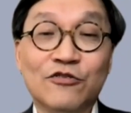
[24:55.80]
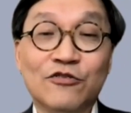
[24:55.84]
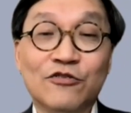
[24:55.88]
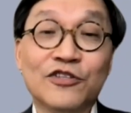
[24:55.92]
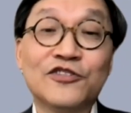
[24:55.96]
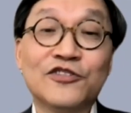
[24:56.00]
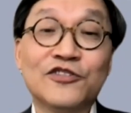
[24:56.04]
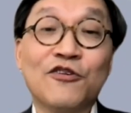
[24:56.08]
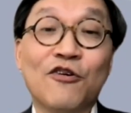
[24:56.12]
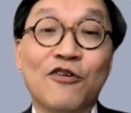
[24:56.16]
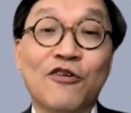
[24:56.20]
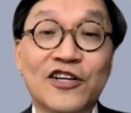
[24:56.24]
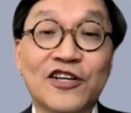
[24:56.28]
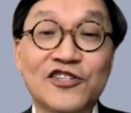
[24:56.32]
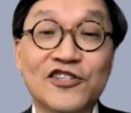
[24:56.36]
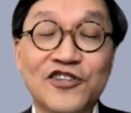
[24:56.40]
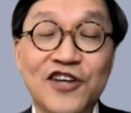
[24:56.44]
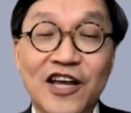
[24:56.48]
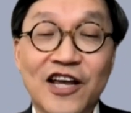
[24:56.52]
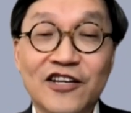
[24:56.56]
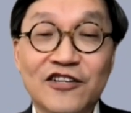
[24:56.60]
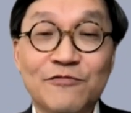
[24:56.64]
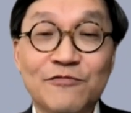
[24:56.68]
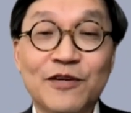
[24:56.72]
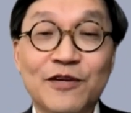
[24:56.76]
stock
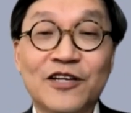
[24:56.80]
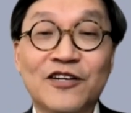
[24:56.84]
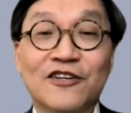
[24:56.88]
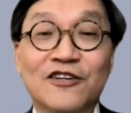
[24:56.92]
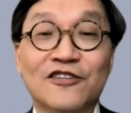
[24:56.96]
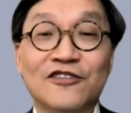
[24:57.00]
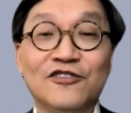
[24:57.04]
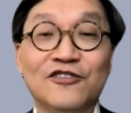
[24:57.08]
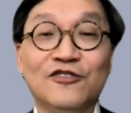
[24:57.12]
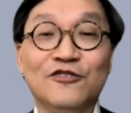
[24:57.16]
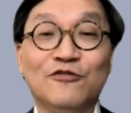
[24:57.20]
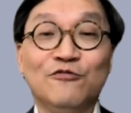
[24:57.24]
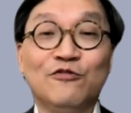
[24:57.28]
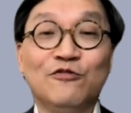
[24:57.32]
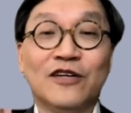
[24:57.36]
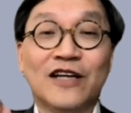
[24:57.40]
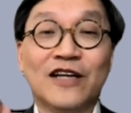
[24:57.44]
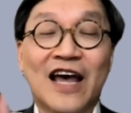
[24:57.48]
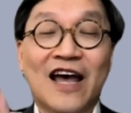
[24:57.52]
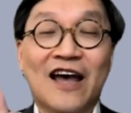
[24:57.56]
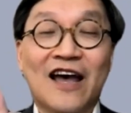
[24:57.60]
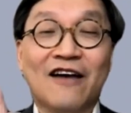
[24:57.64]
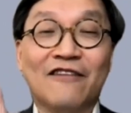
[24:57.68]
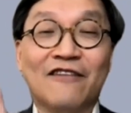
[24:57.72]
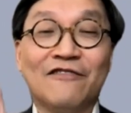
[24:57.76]
exchange, because you would
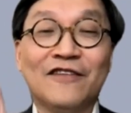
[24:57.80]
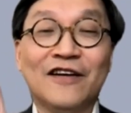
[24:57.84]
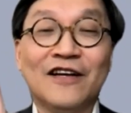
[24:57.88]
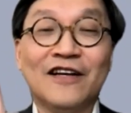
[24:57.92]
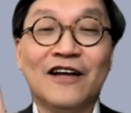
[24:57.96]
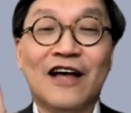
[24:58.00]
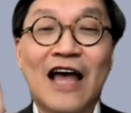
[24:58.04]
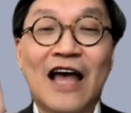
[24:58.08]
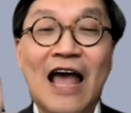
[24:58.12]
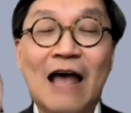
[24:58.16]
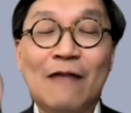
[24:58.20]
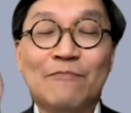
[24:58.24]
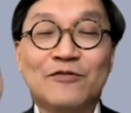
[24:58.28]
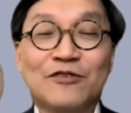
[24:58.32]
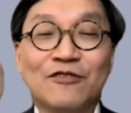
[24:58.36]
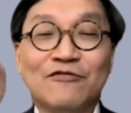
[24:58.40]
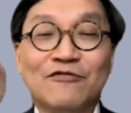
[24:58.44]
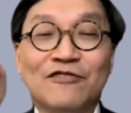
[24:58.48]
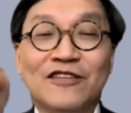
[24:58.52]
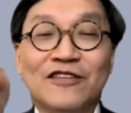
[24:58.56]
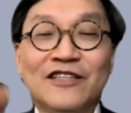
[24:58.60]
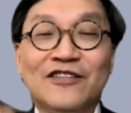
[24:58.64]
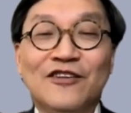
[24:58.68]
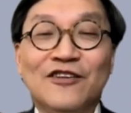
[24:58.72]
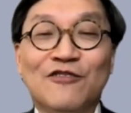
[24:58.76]
have
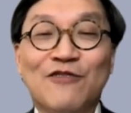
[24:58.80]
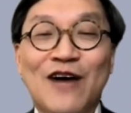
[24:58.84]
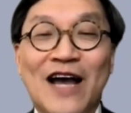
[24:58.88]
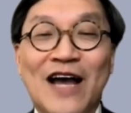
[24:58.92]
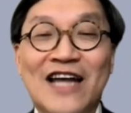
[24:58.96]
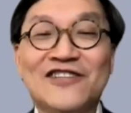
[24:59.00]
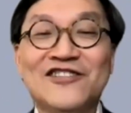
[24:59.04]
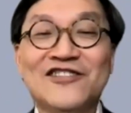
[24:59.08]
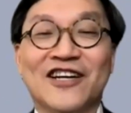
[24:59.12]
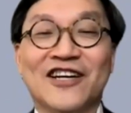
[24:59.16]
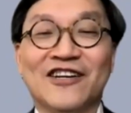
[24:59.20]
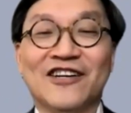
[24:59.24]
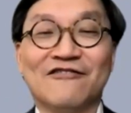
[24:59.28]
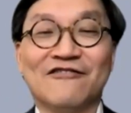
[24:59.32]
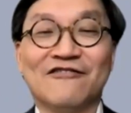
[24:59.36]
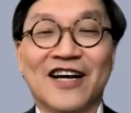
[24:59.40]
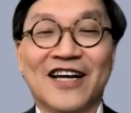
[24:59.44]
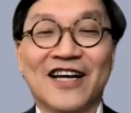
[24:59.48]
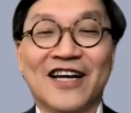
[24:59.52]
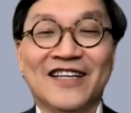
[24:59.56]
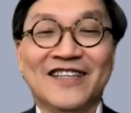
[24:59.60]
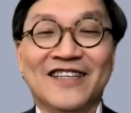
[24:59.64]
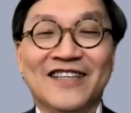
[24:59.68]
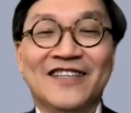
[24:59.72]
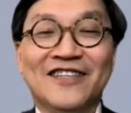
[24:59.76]
absolutely no hedging,
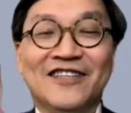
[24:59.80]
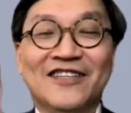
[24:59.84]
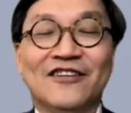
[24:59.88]
right?